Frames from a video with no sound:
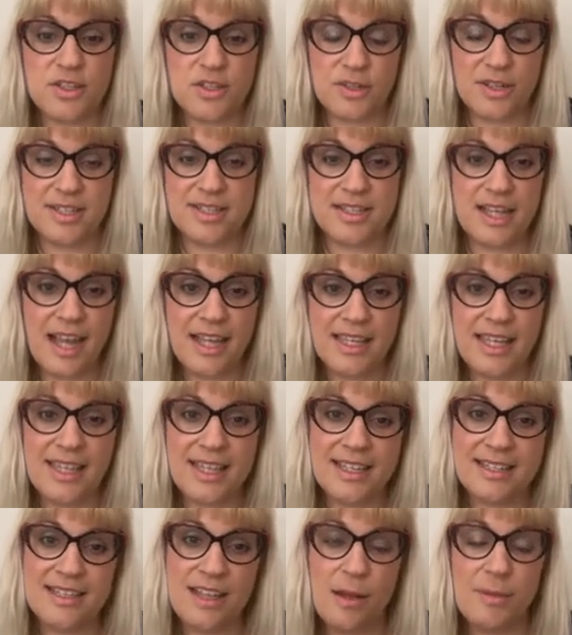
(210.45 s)
So a
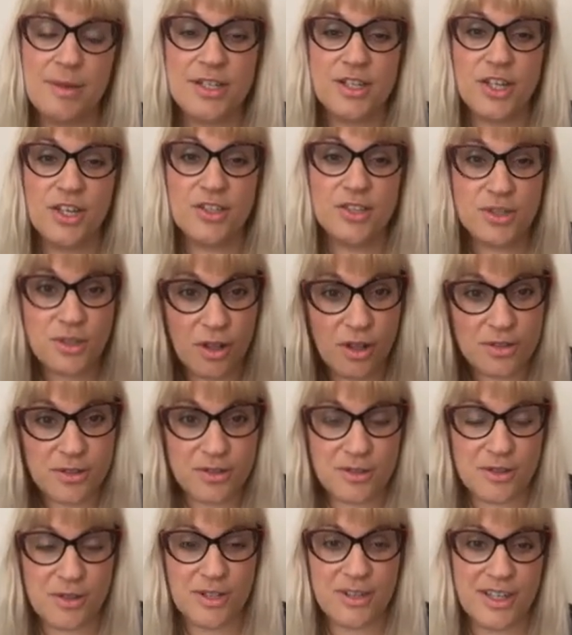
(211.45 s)
psychic establishes a
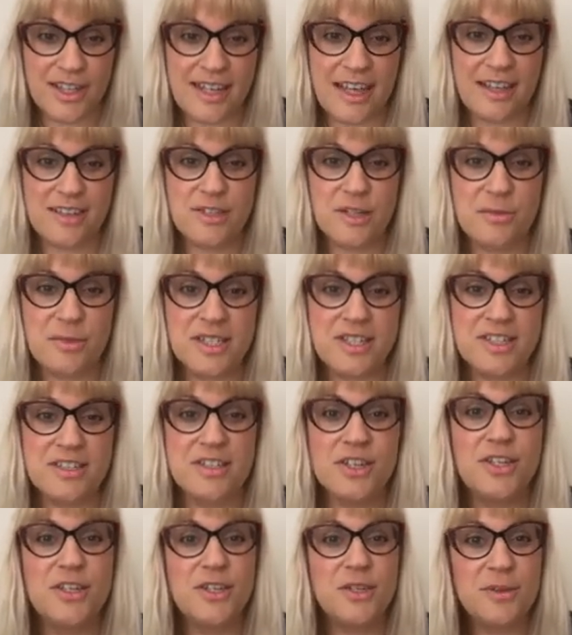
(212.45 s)
soul-to-soul connection, which
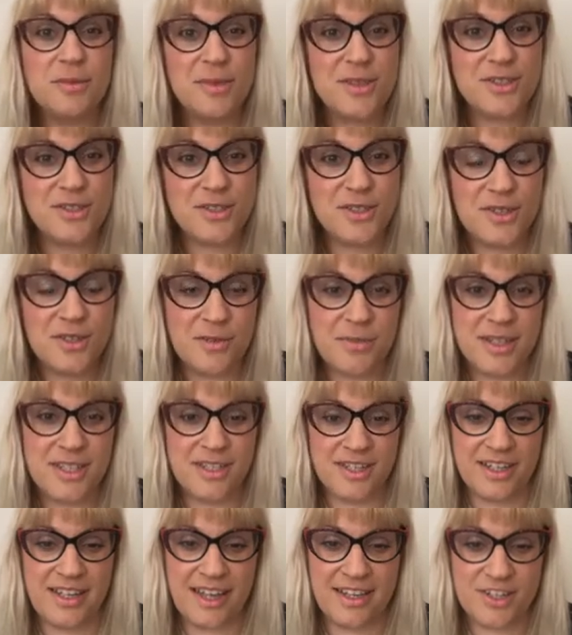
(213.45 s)
is a human-to-human
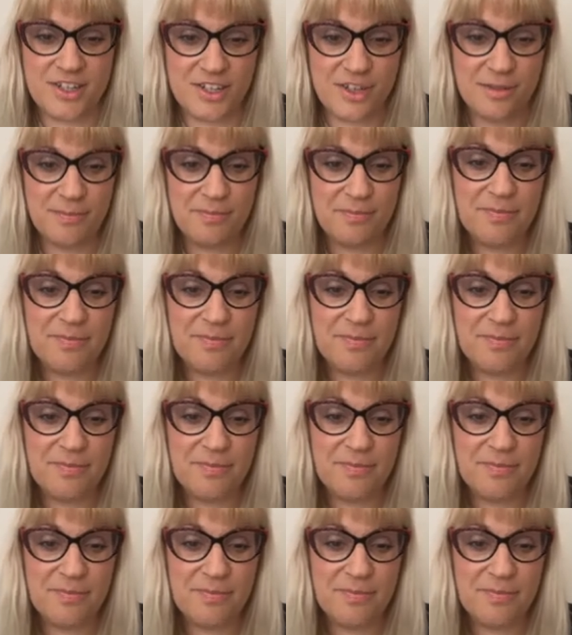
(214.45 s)
connection.